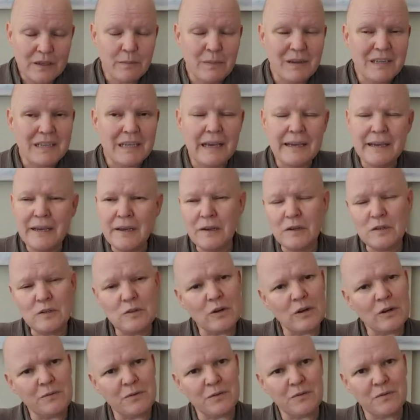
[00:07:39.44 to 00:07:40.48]
So by taking
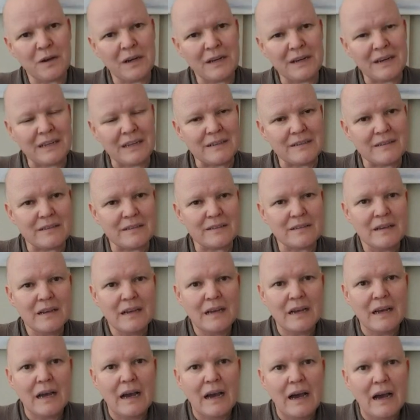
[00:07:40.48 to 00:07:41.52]
control of your finances,
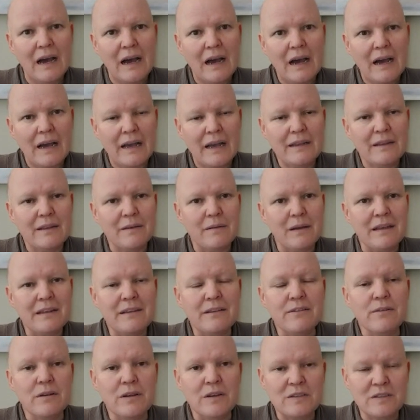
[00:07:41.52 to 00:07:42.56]

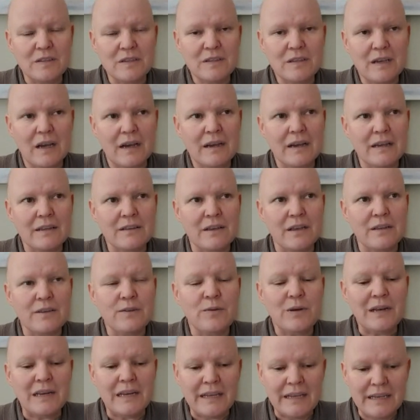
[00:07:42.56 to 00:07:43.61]
it
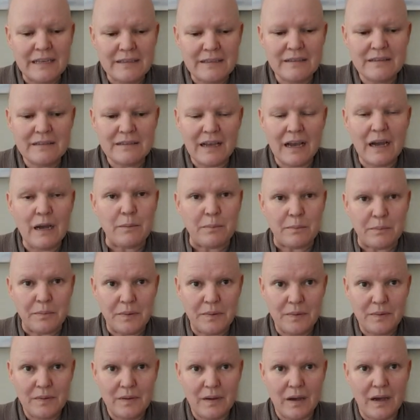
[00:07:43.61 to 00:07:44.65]
releases up
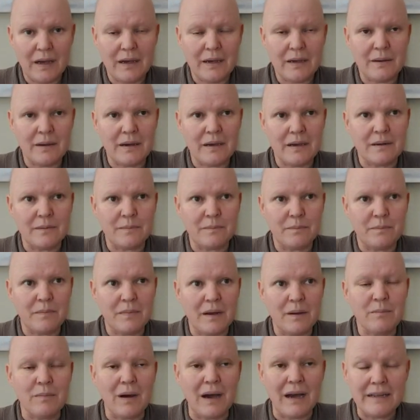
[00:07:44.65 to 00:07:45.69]
a
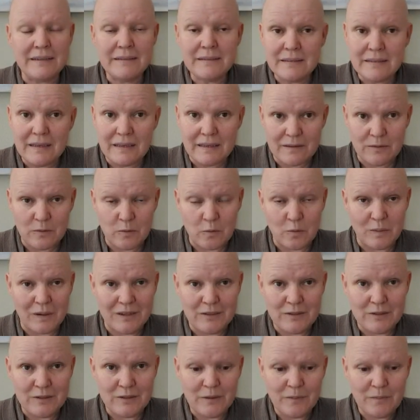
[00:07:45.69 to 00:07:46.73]
mindset
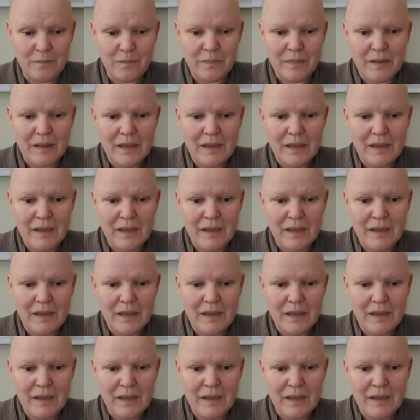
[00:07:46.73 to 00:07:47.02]
almost.